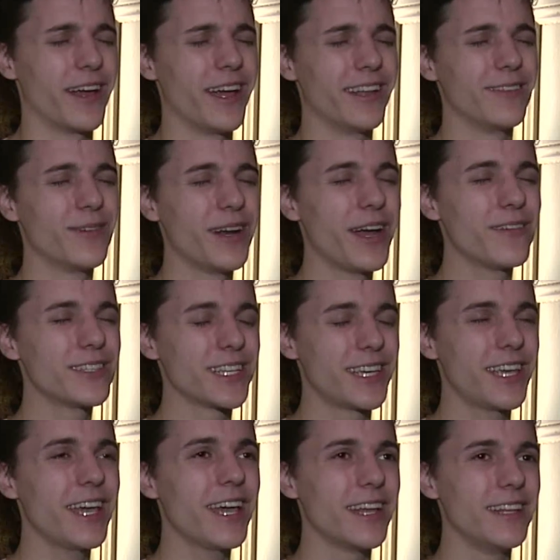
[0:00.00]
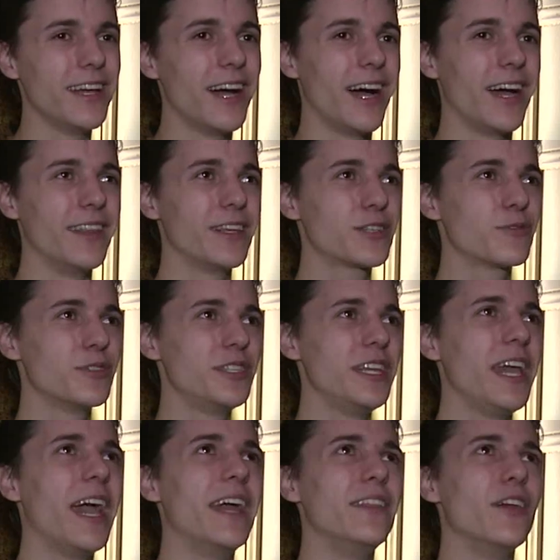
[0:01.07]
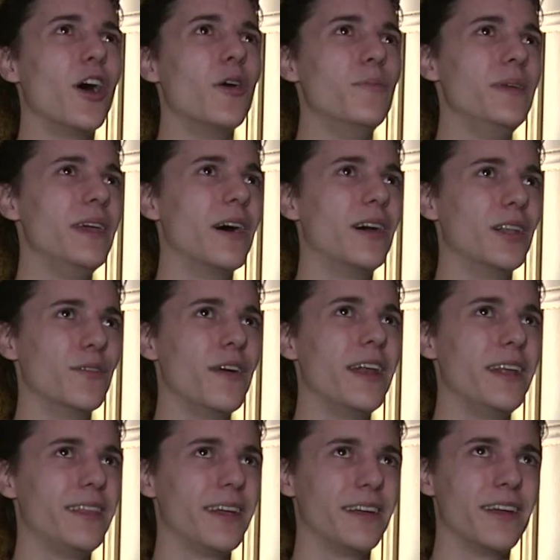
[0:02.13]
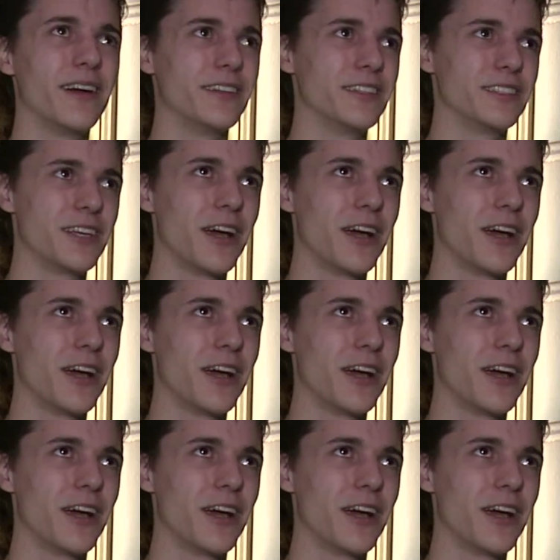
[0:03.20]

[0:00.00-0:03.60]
And when I was a kid, this was the end-all, be-all of anything, not just